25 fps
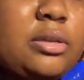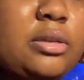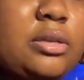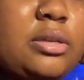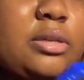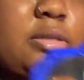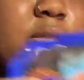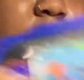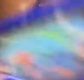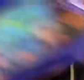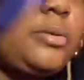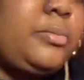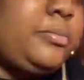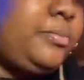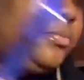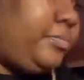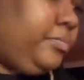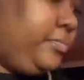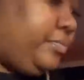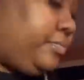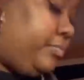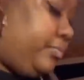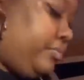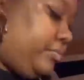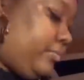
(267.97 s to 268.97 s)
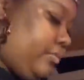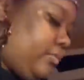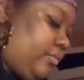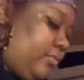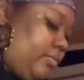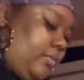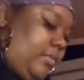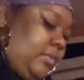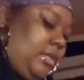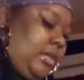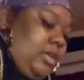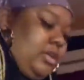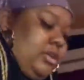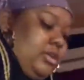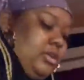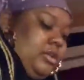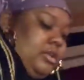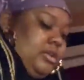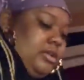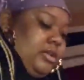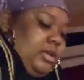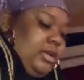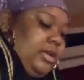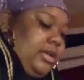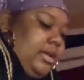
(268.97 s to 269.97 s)
So
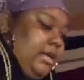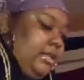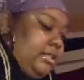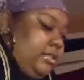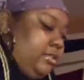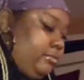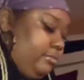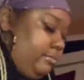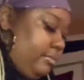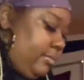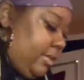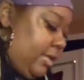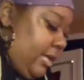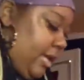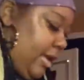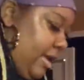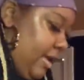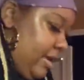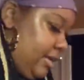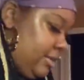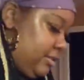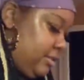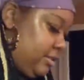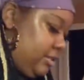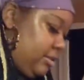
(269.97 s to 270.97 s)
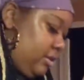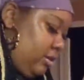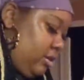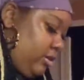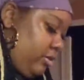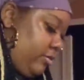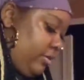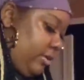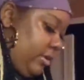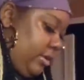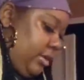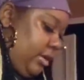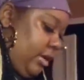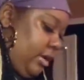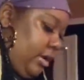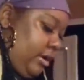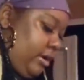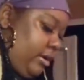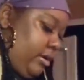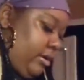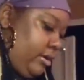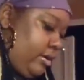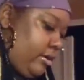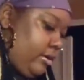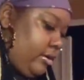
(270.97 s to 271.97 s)
I got them that to go in
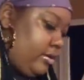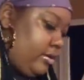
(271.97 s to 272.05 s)
there.